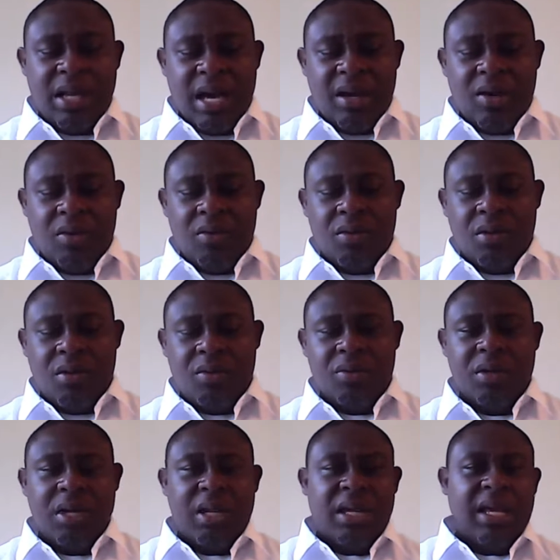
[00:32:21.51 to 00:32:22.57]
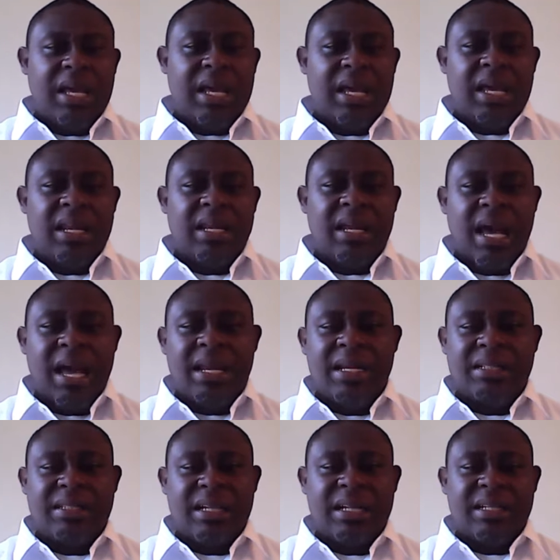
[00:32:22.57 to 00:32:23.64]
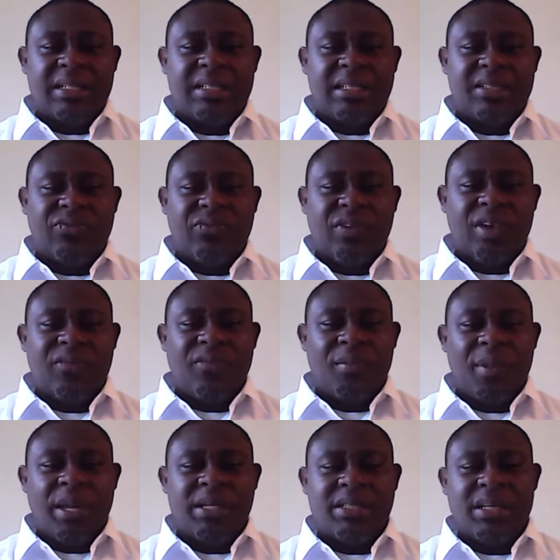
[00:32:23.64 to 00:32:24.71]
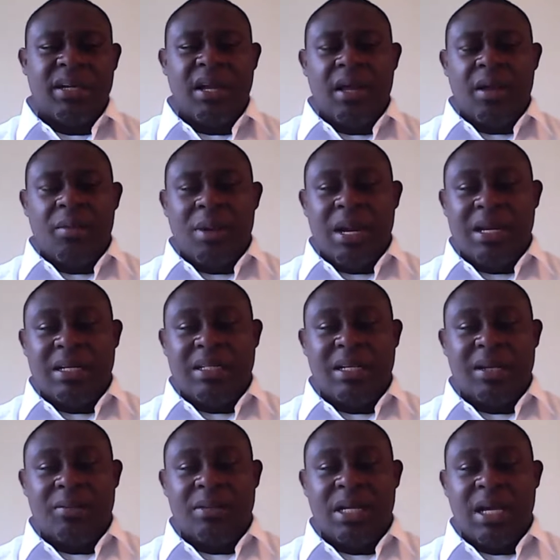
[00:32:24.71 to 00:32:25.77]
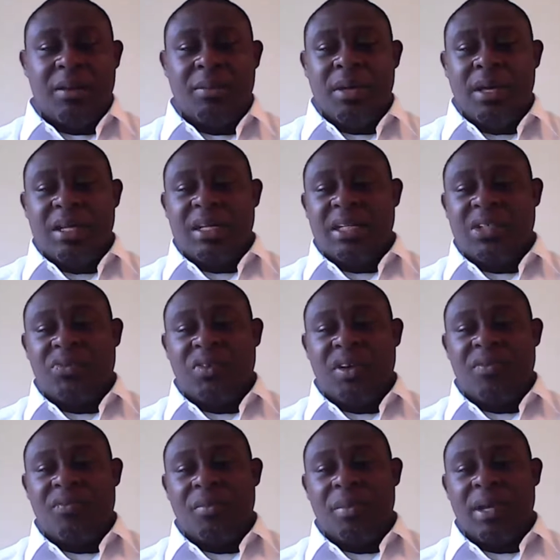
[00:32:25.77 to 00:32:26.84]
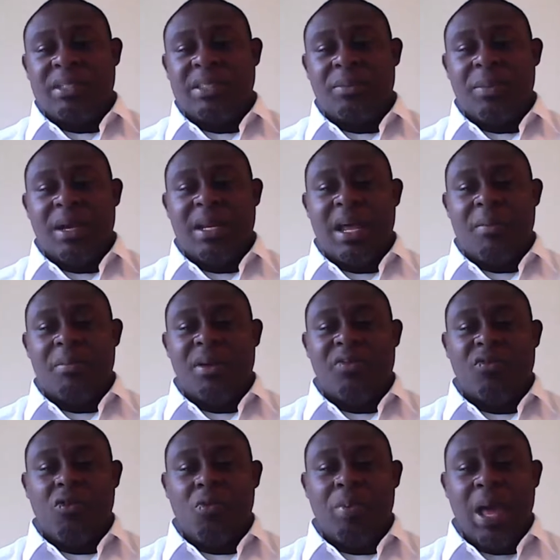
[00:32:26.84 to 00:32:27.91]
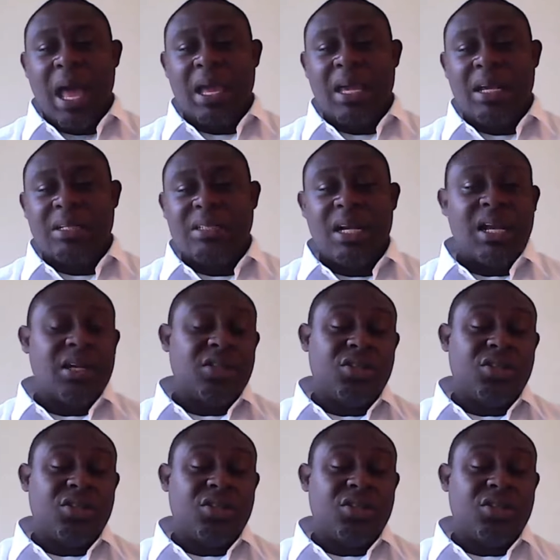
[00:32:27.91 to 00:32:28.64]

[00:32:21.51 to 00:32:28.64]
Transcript: got going on, and I understand this is free information, but at the same time, this free information might not be the full package.